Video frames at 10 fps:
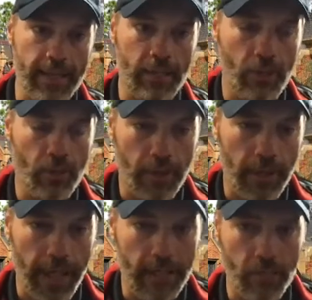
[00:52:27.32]
you or
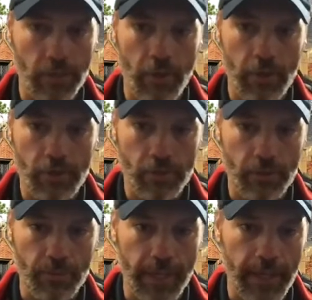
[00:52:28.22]
engage with you on social
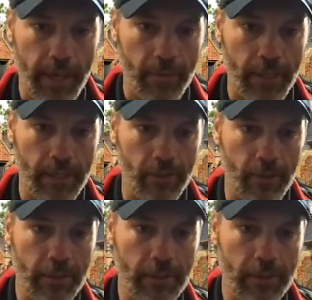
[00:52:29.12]
media, how would they do it?